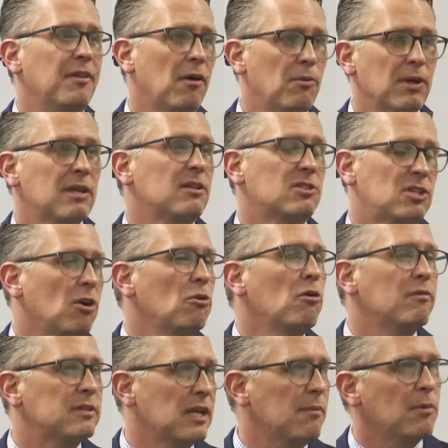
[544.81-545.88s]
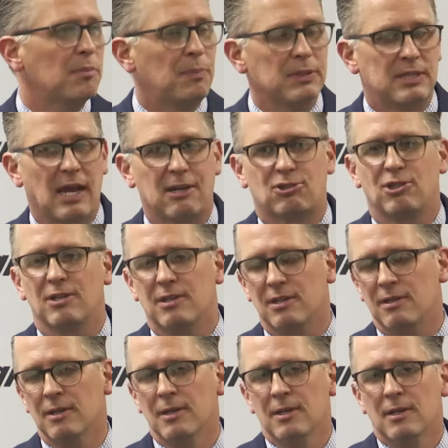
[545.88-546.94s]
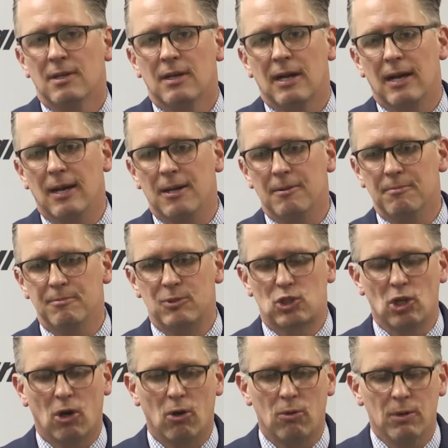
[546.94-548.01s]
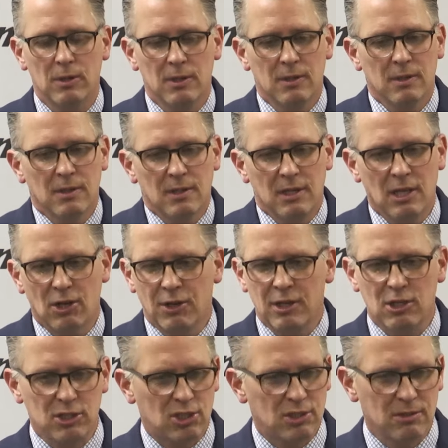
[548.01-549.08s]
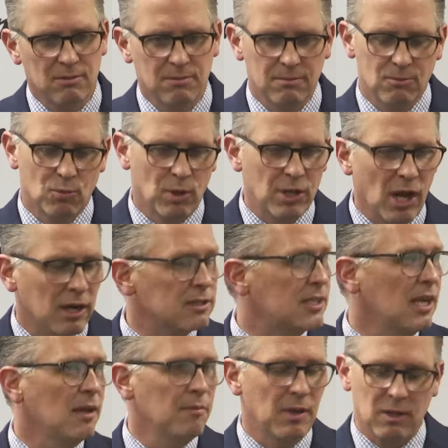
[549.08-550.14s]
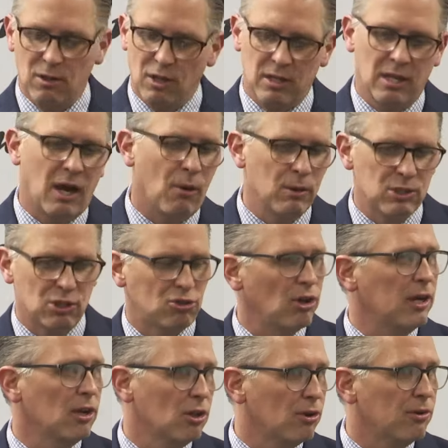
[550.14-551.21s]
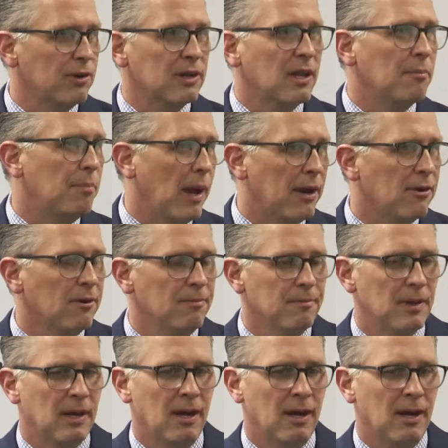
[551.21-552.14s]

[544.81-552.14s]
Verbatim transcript: Now we get to start overtime with possession, and um, so you know you just we're a young team. You, you, always are trying to learn and get better.